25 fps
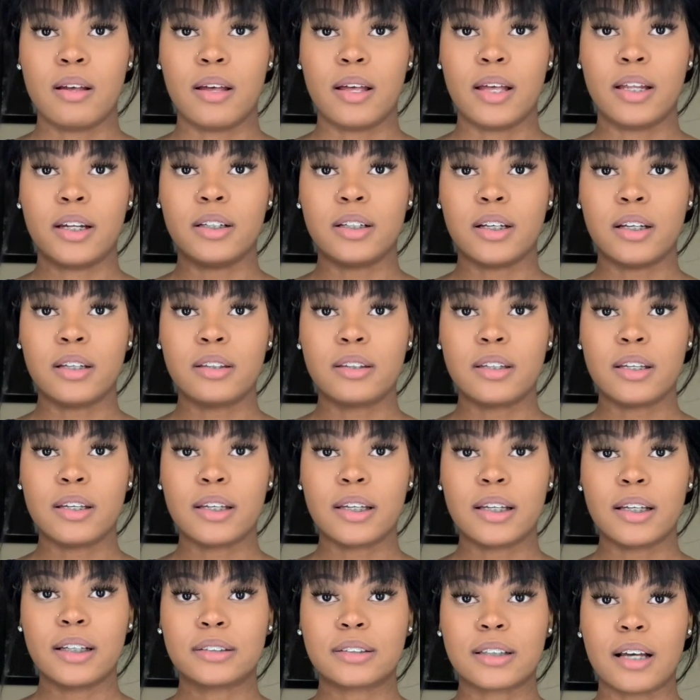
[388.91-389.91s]
And another
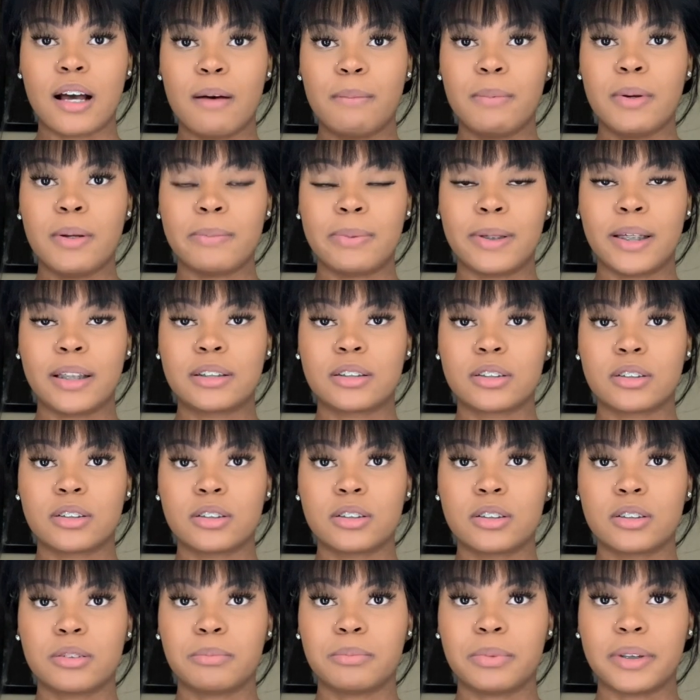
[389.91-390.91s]
thing is, I'll put
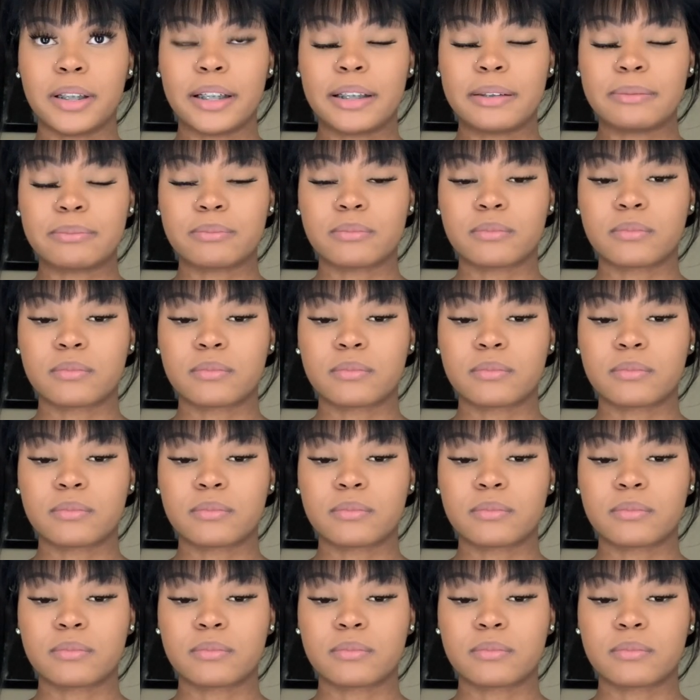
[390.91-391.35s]
pictures, but